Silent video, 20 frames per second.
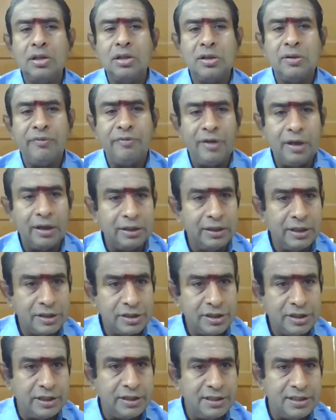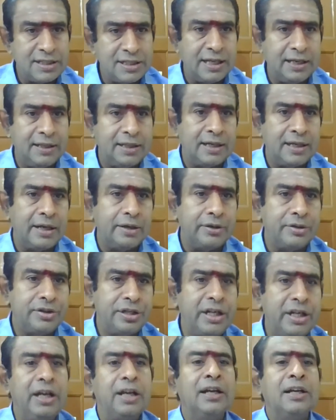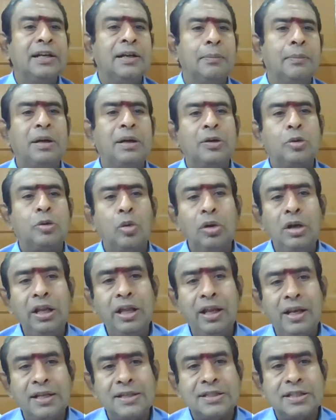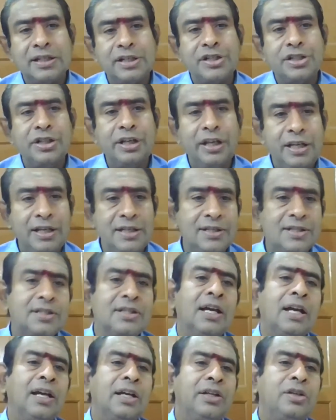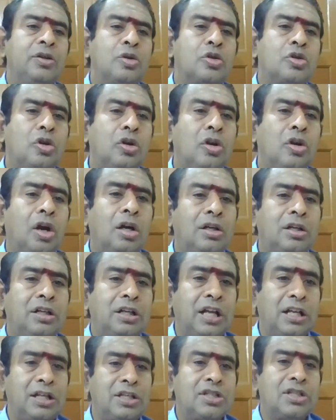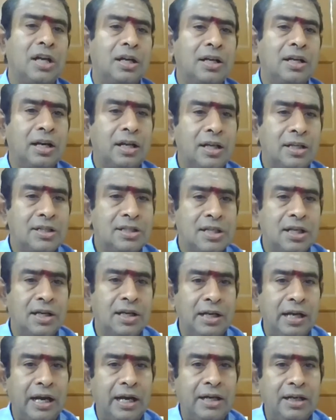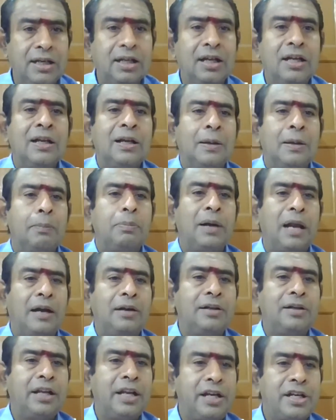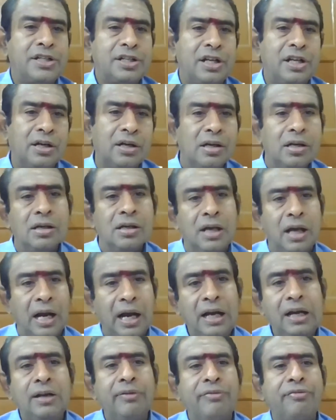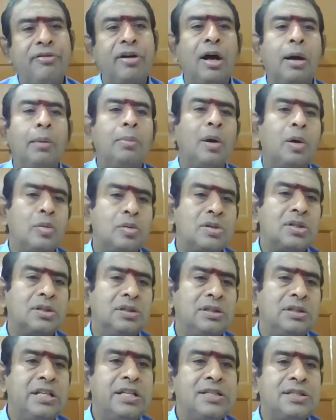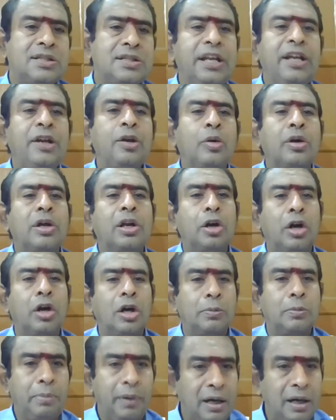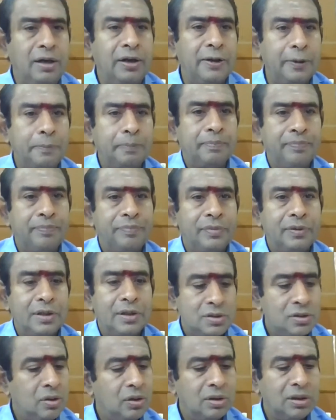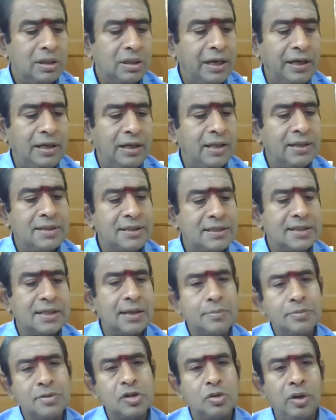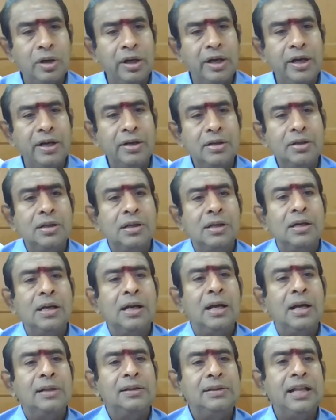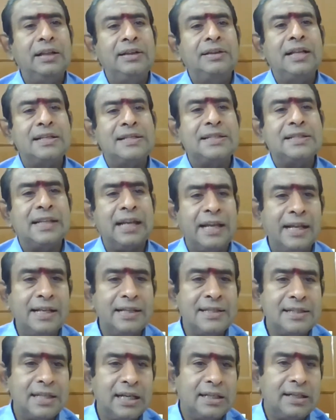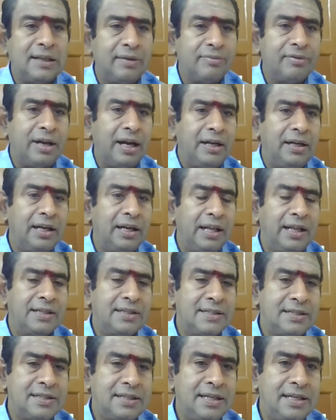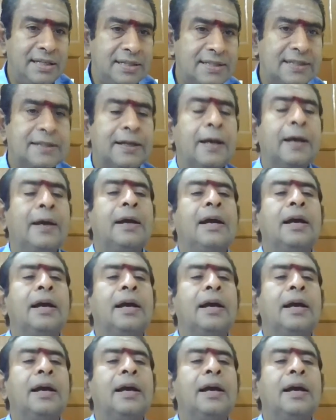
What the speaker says: also foreign exchange inside the country. But only restriction is you should not touch agricultural land, plantation, and farmhouse. These 3 you cannot build. So guidelines comes to an end. Then the second set of guidelines is